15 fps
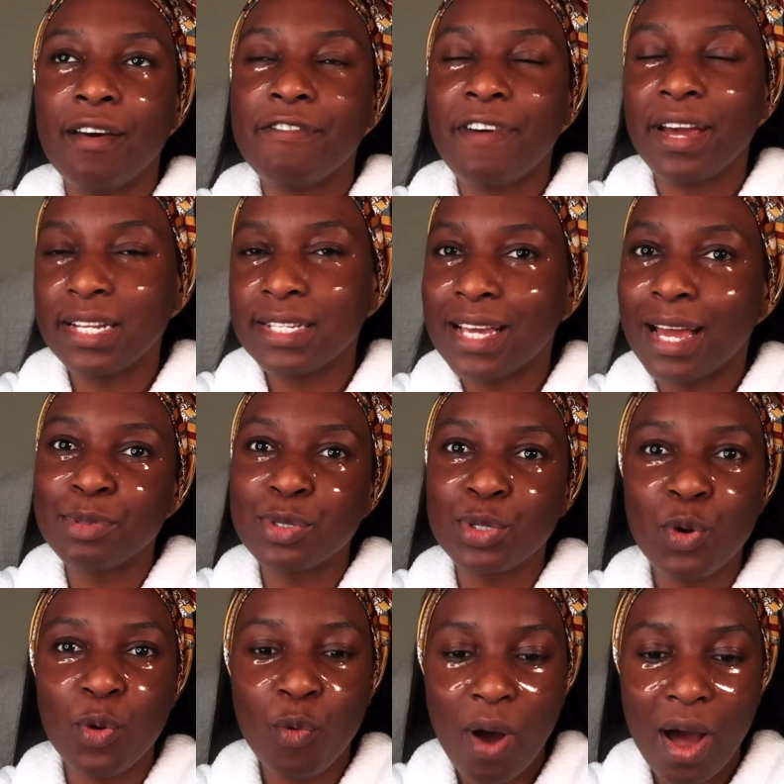finding to
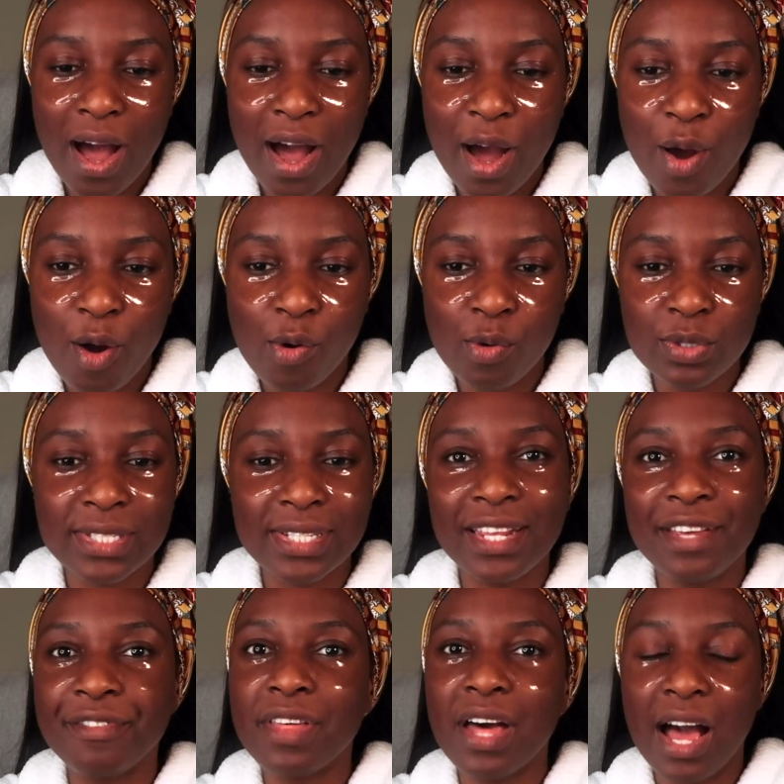go out
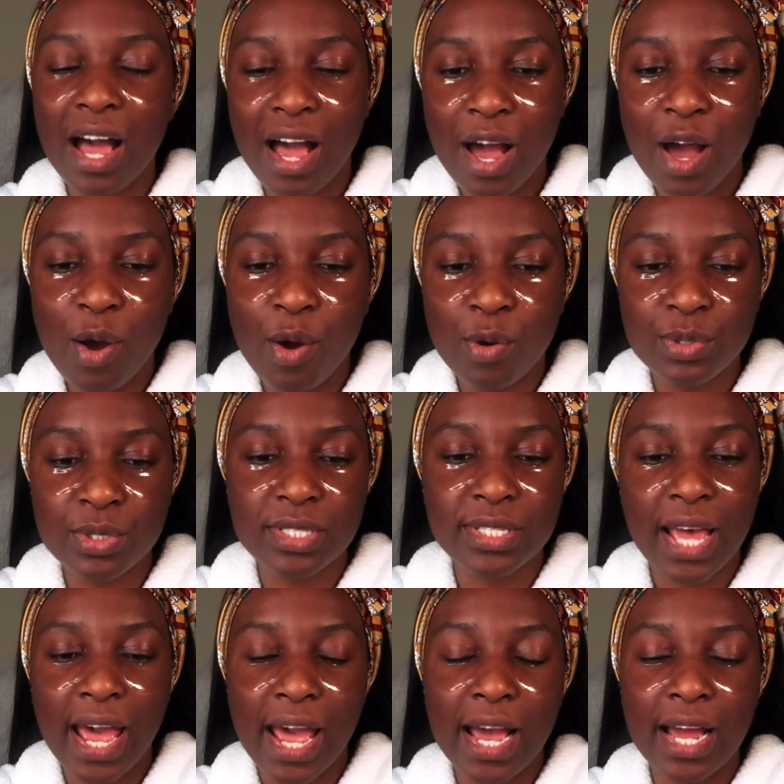leave the house
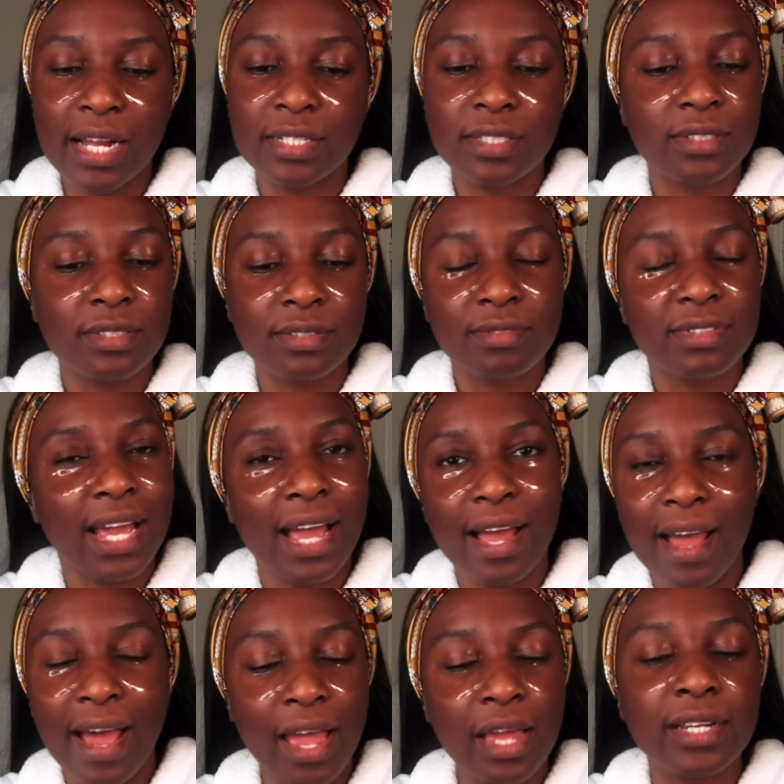and
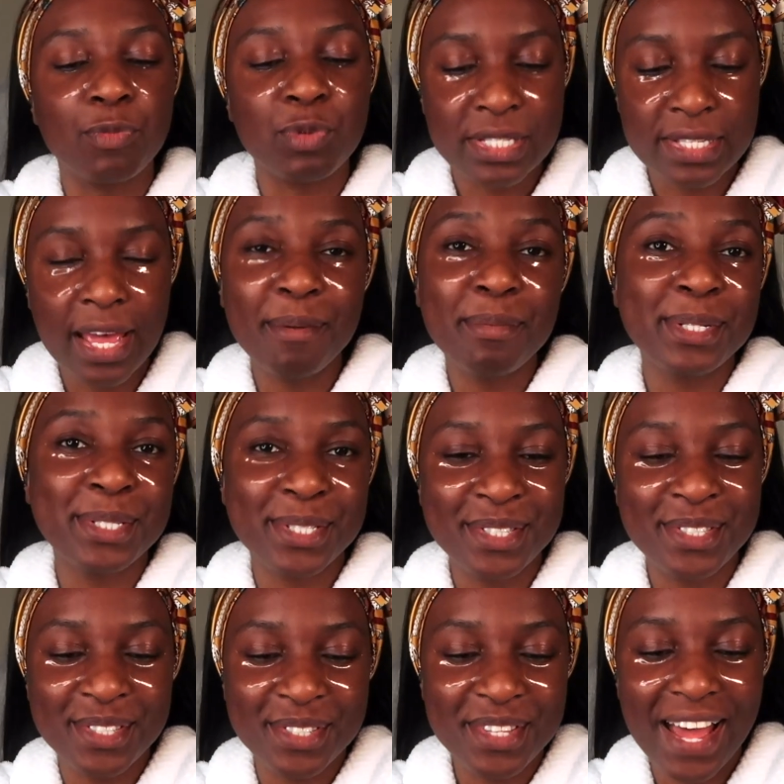yeah i was able to
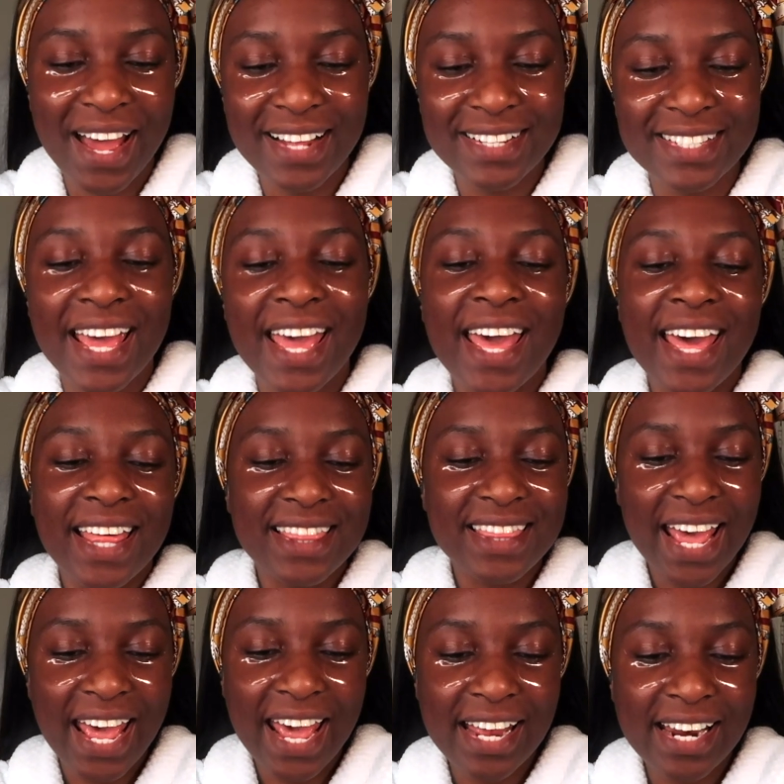do that
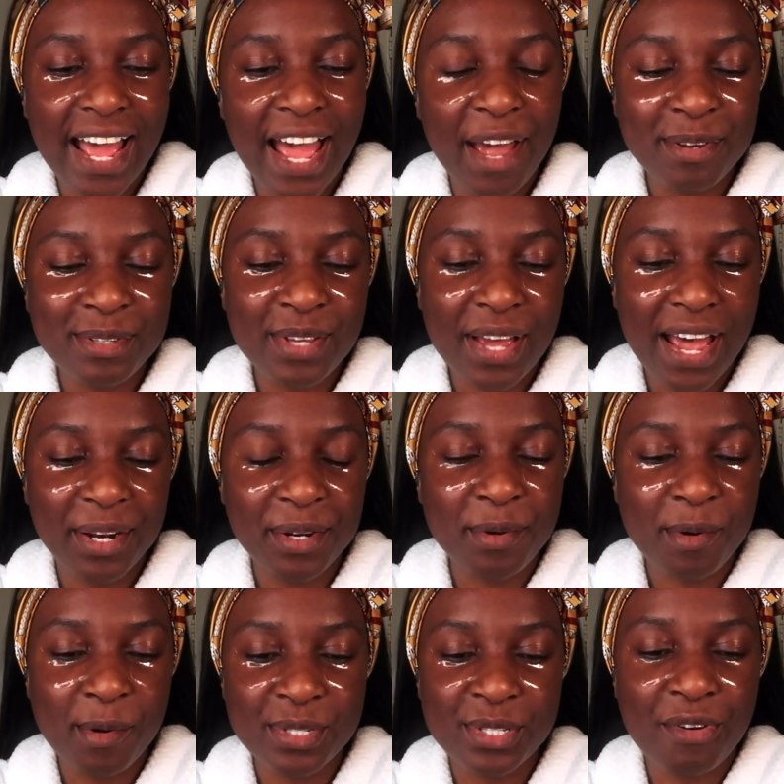then i also had
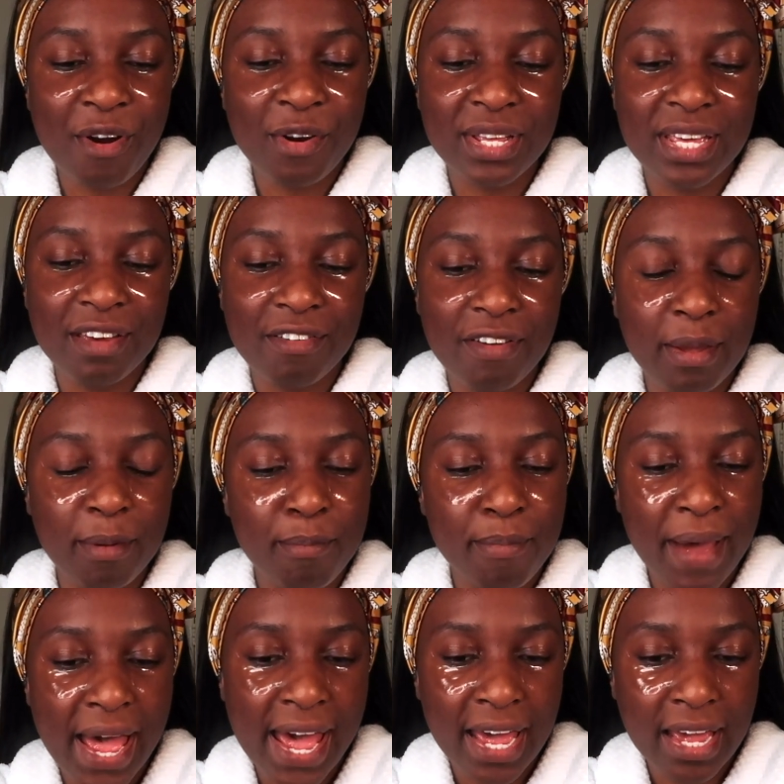goals around giving
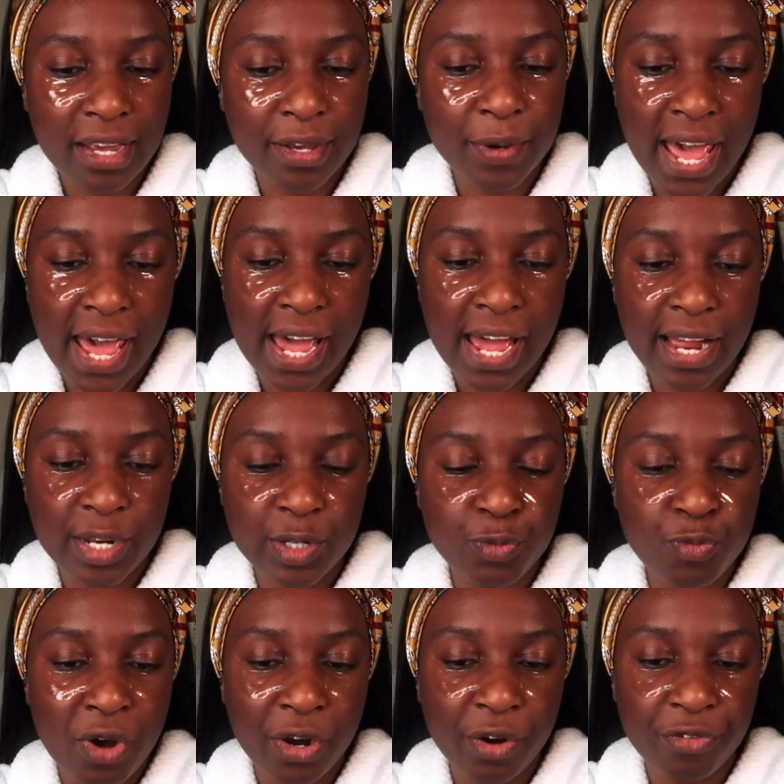back
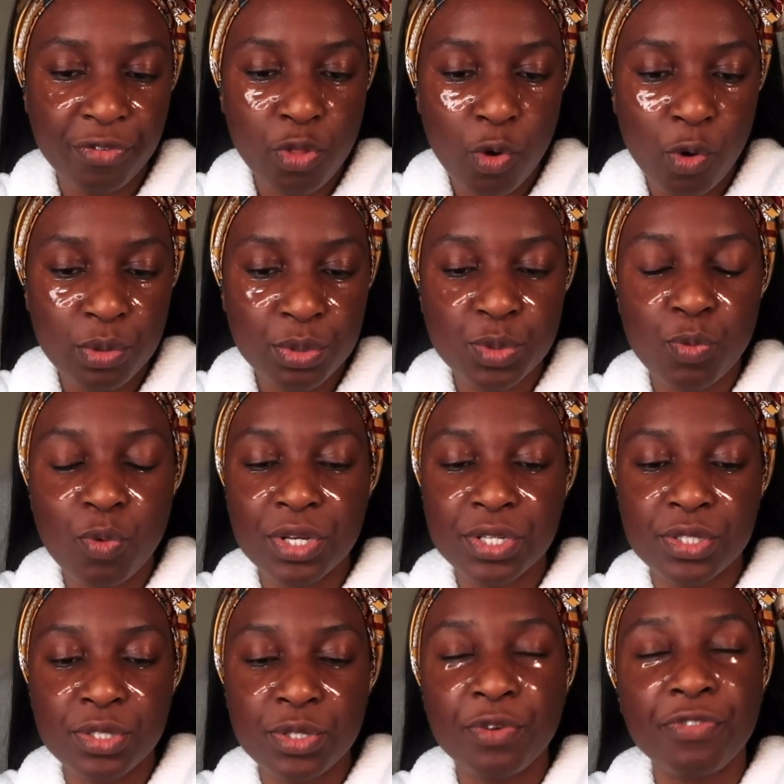and one of those
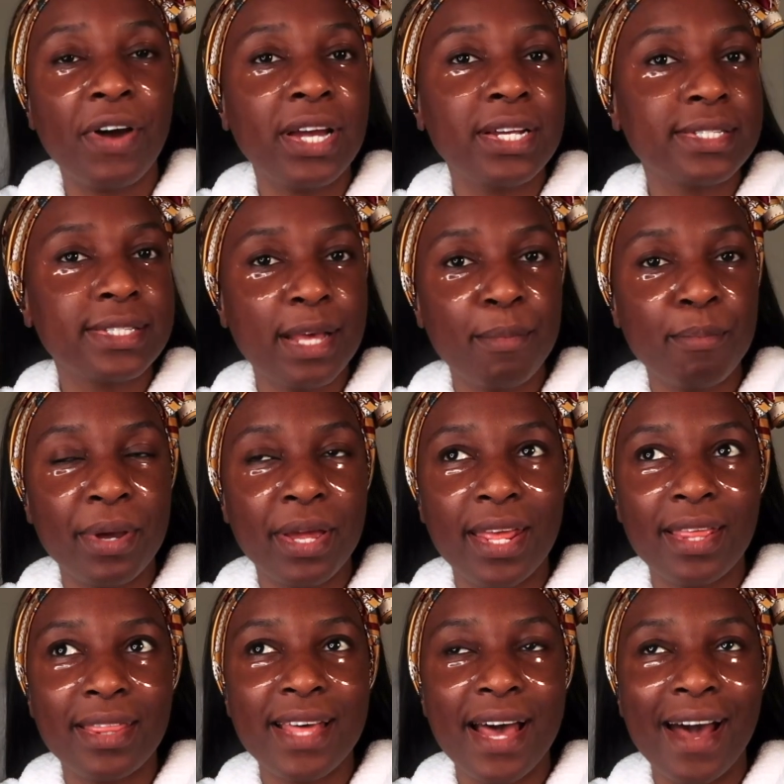was to find
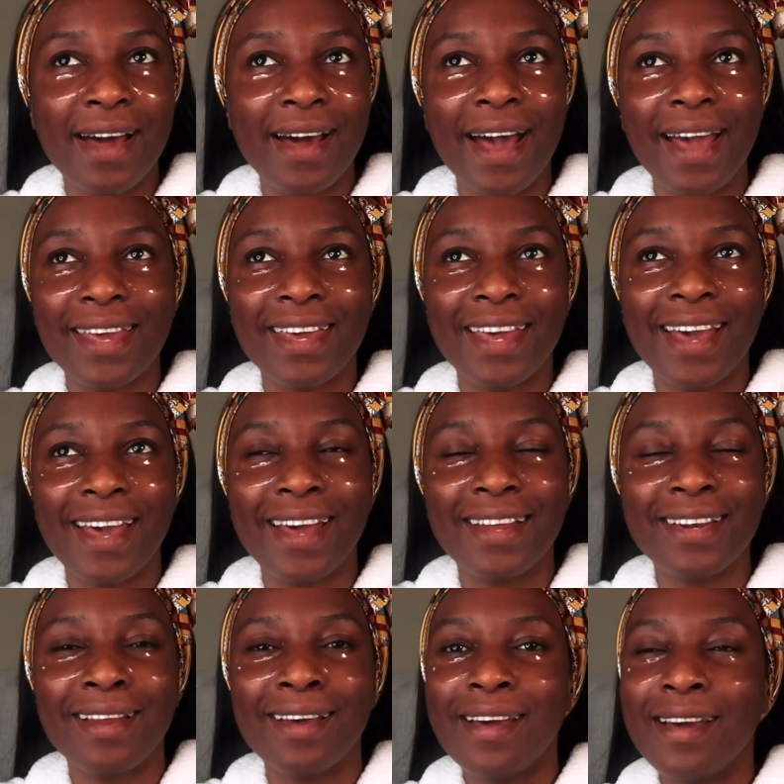somebody that i
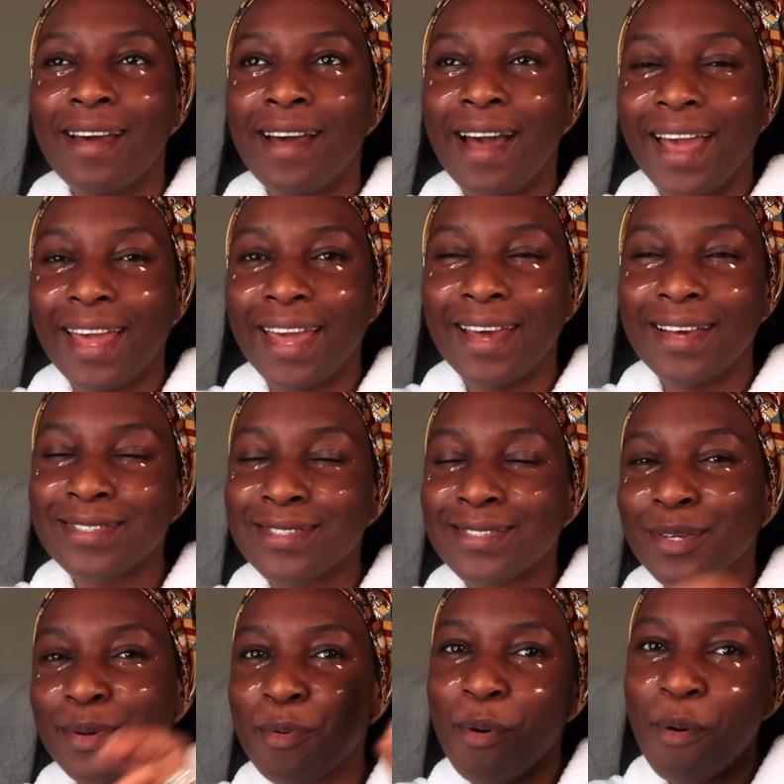can I guess,
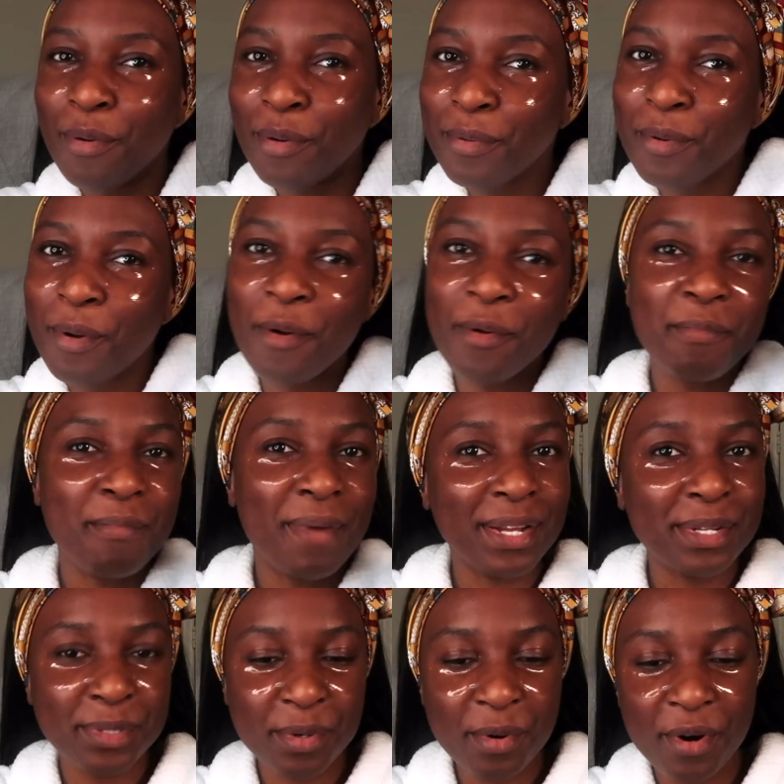quote unquote
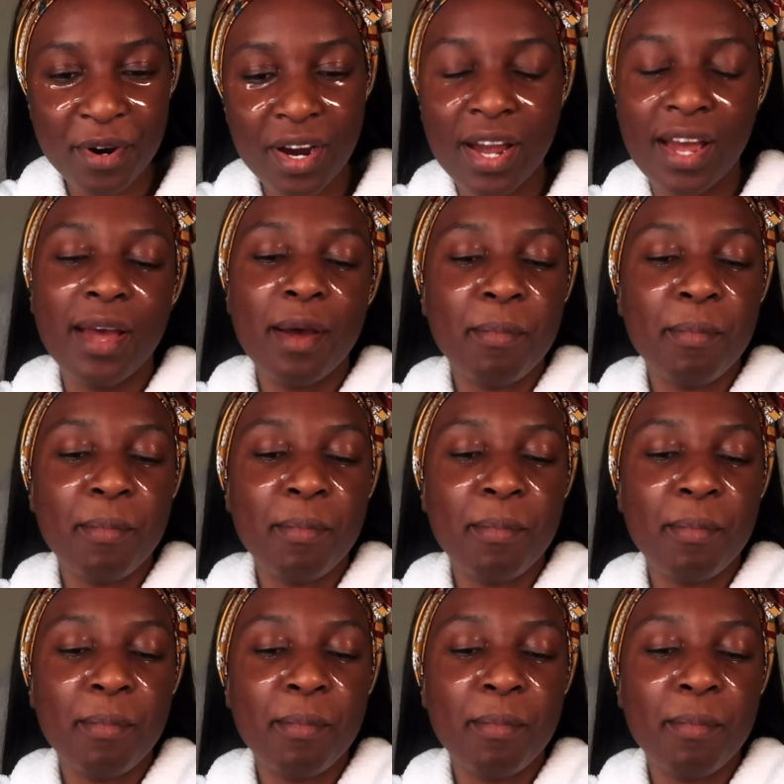mentor,